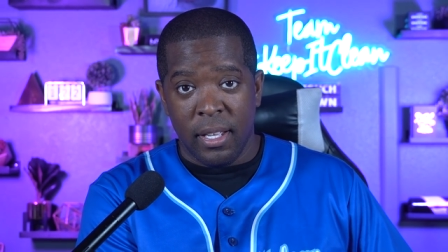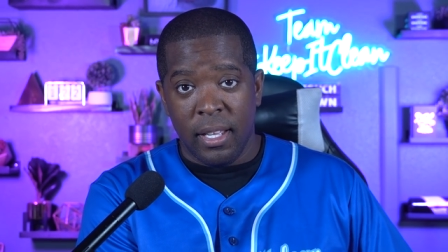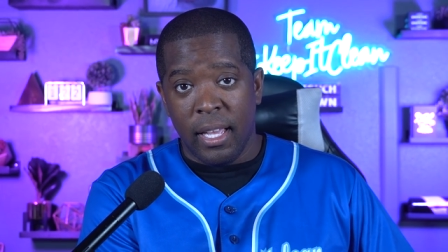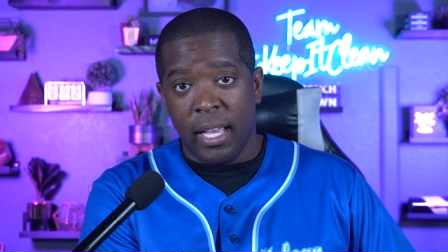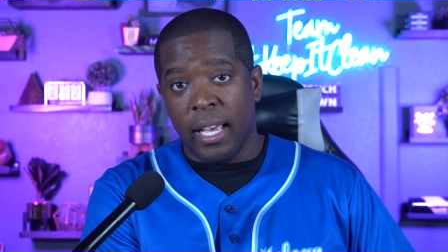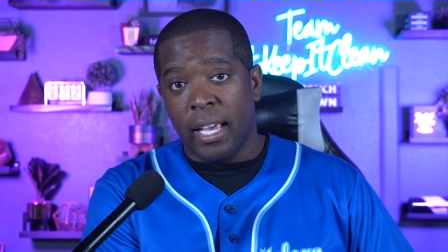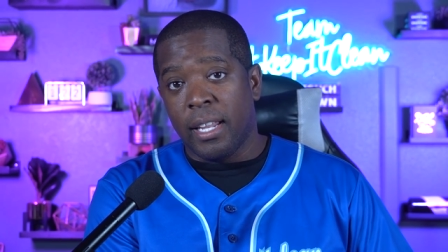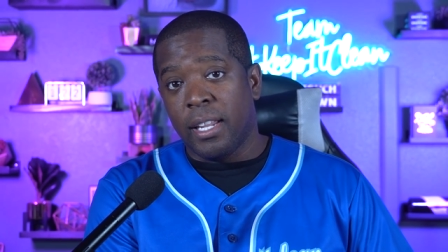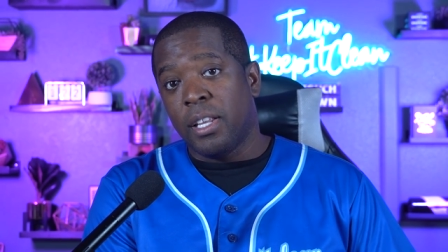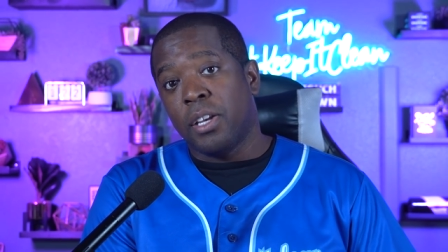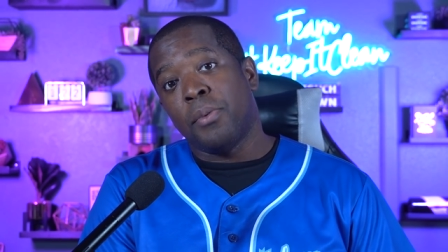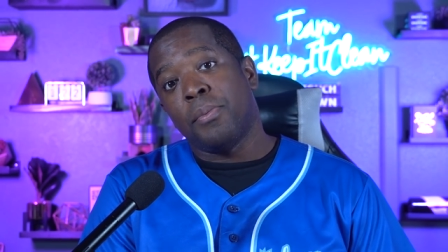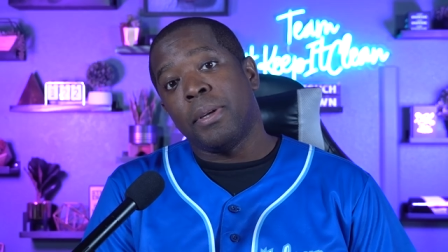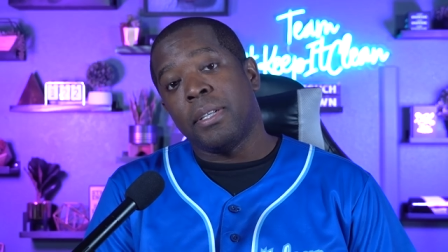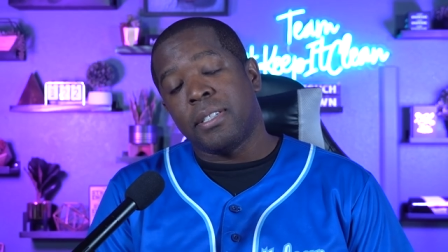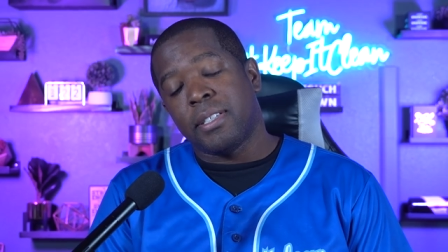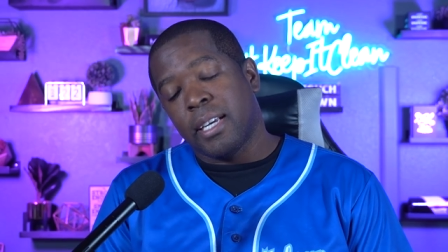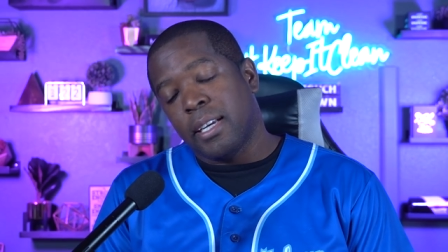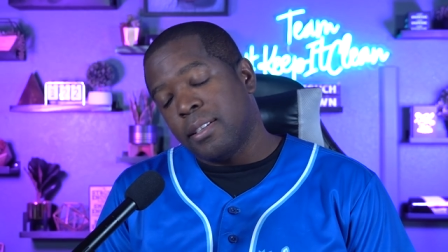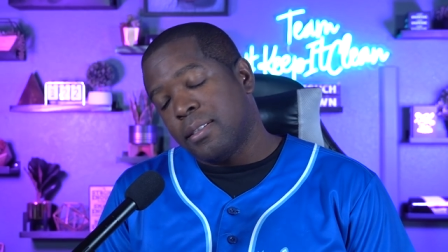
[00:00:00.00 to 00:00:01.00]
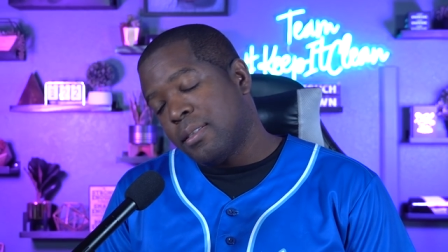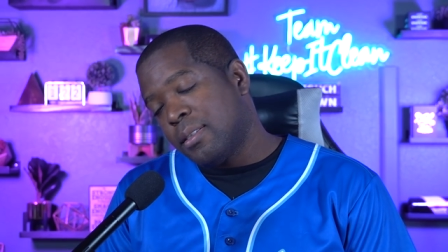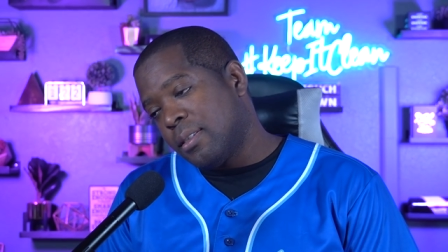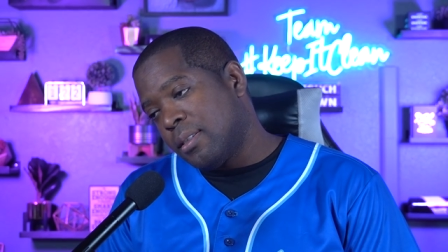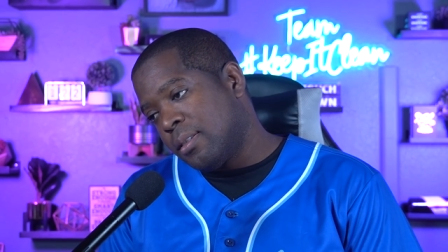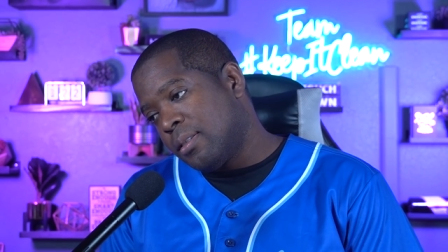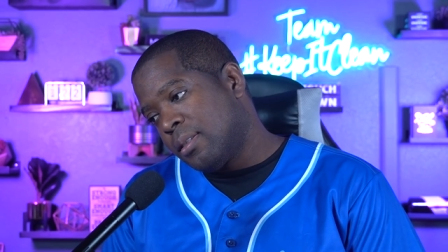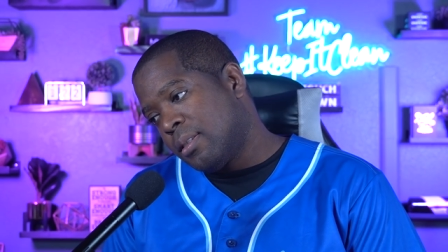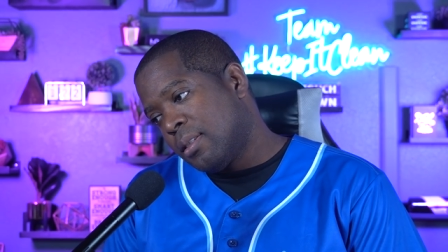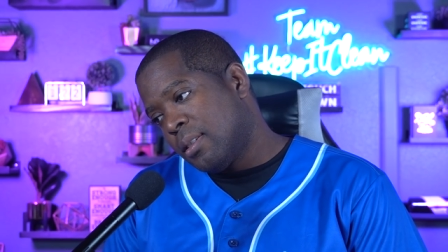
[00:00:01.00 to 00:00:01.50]
And he'll be
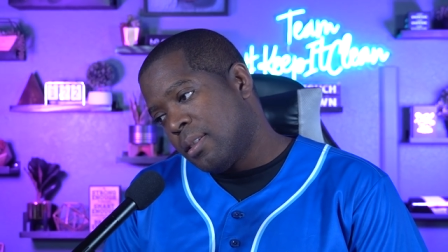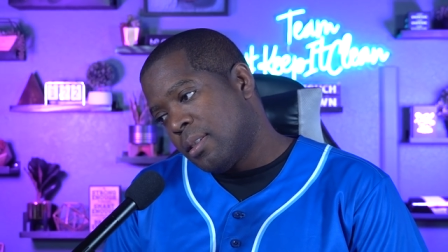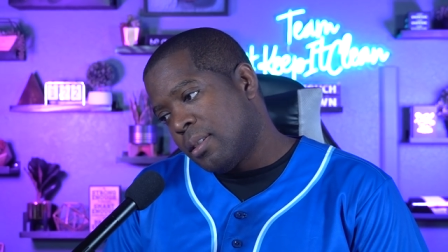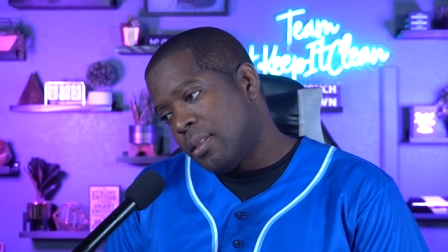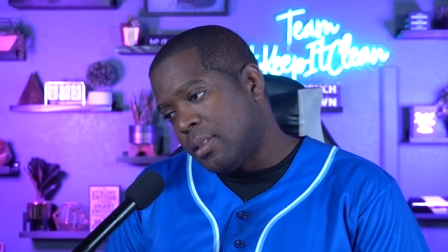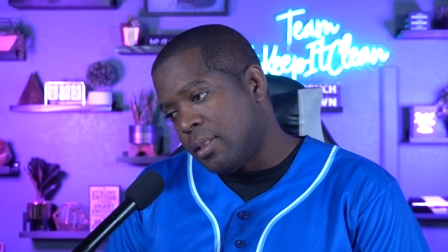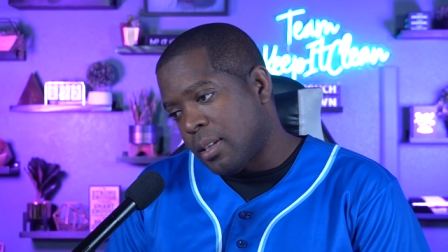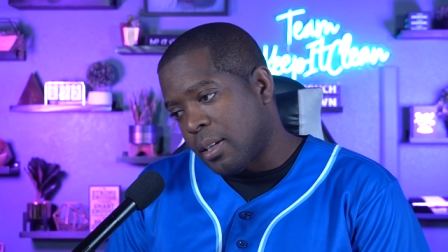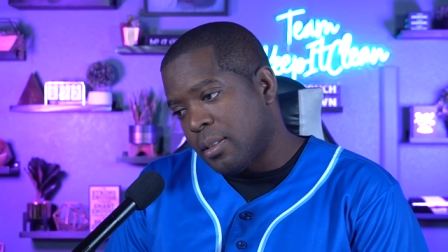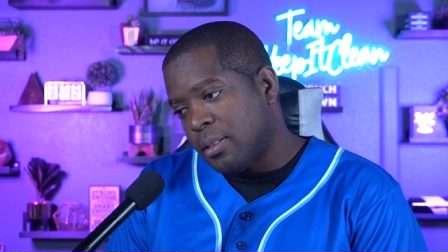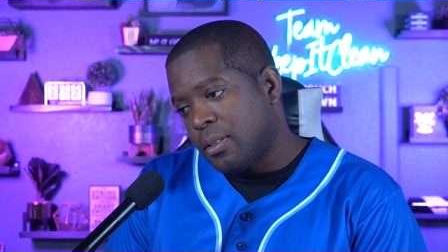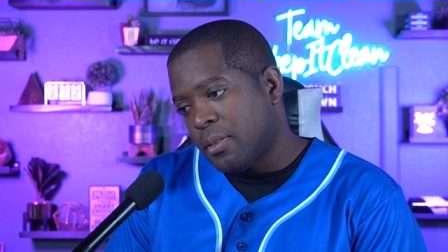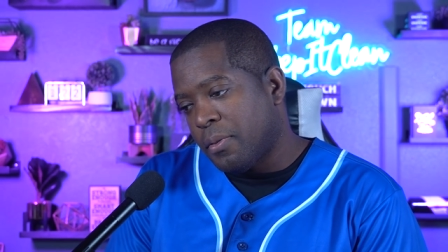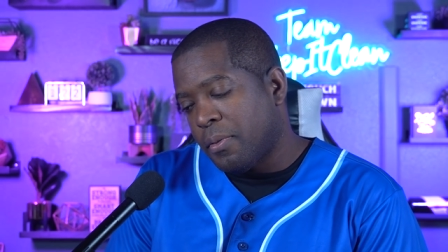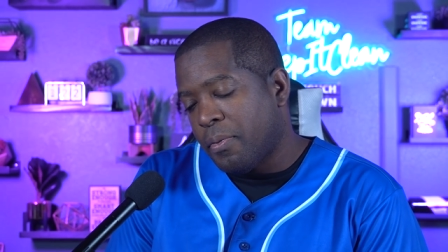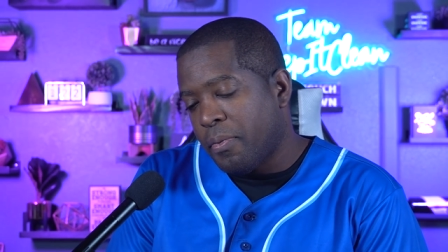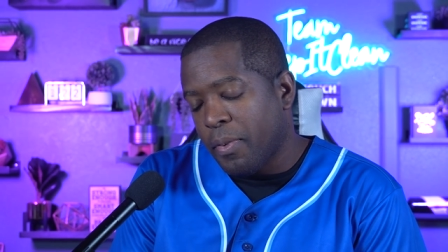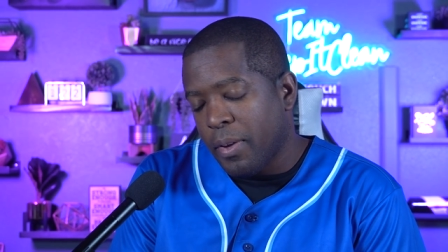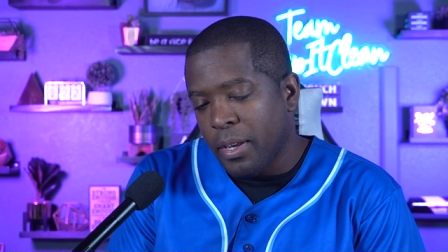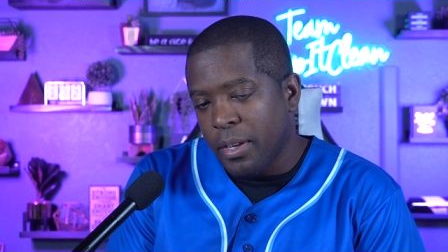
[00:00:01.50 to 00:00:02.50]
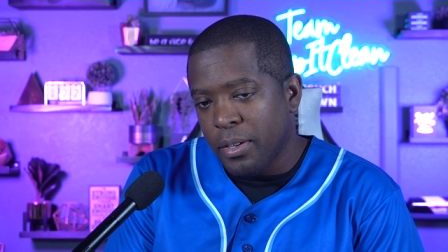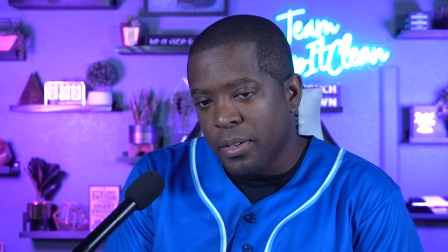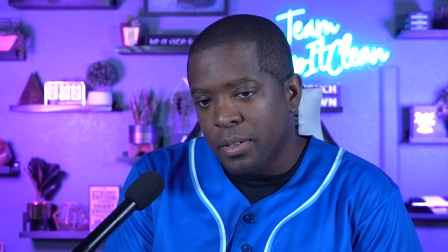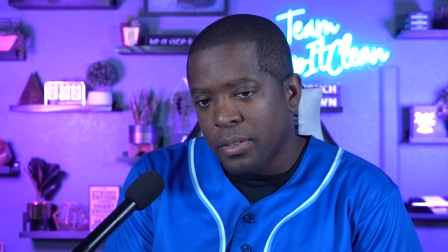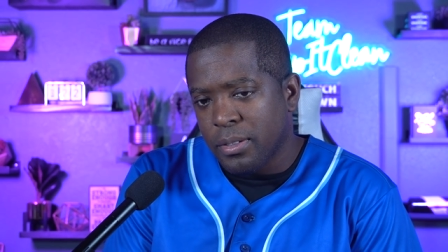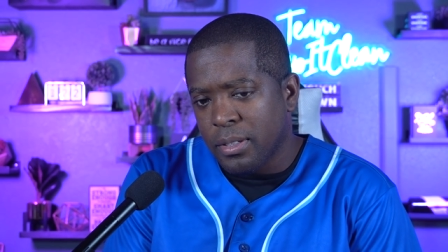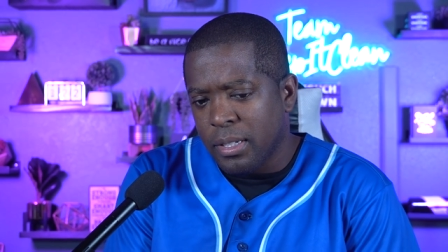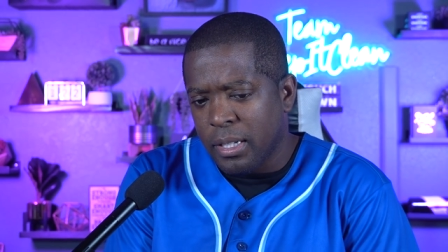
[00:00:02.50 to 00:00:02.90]
chasing Justin Fields,